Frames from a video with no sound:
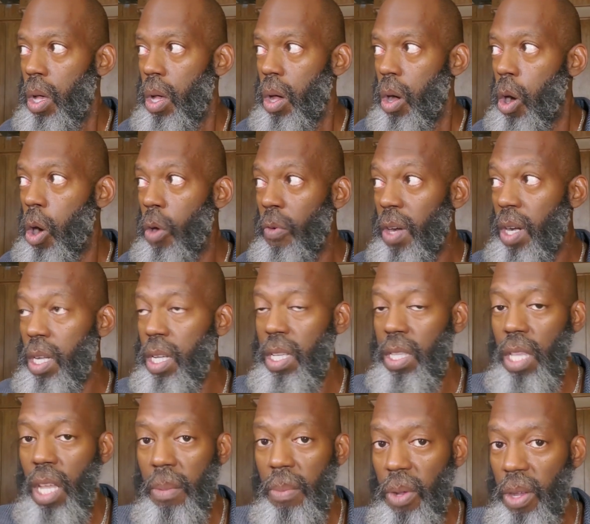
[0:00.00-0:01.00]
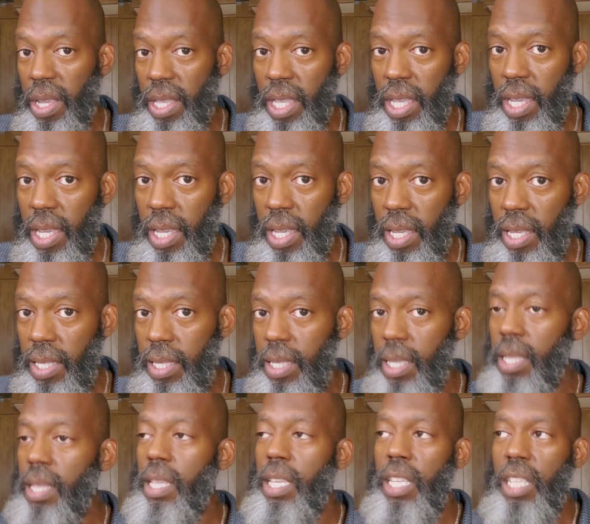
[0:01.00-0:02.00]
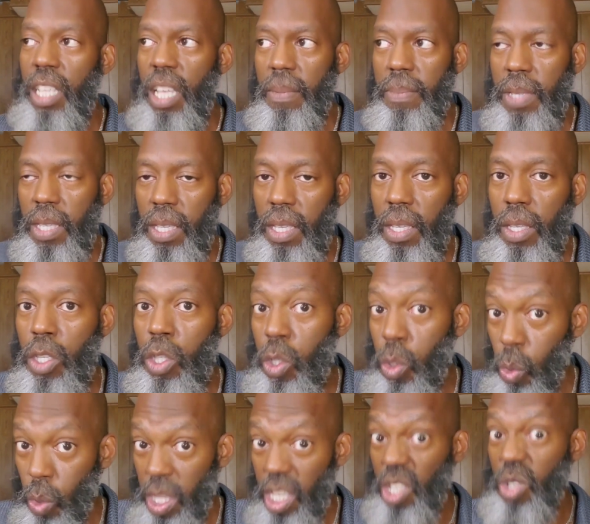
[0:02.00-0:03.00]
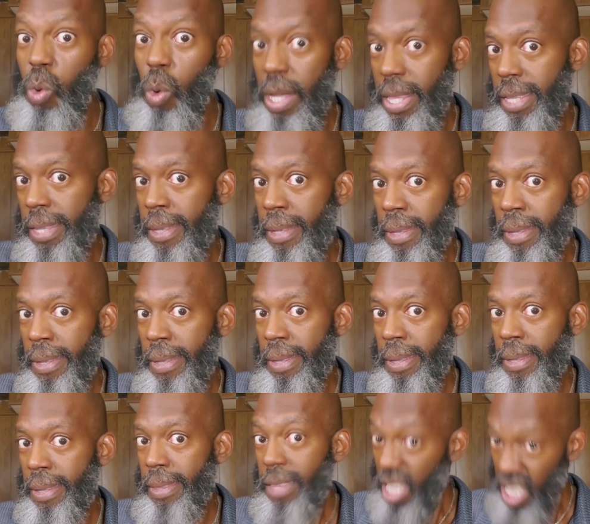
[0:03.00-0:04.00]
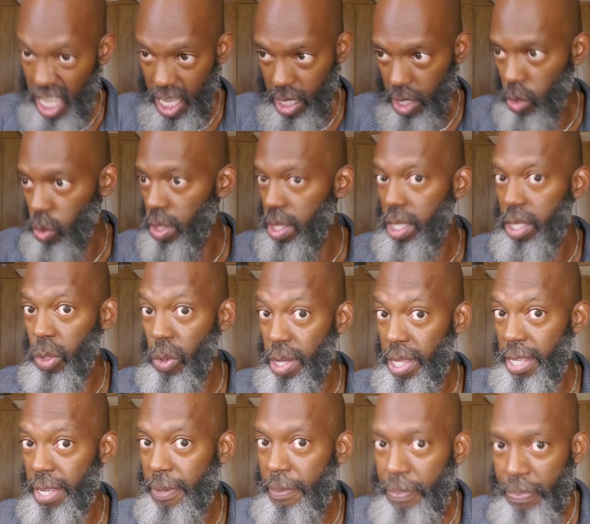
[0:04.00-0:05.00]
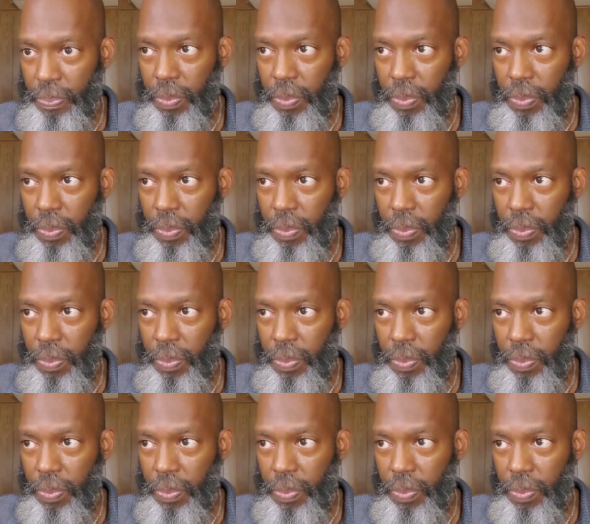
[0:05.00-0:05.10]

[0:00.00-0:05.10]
Over a good number of years leading up to 2020, the year 2020,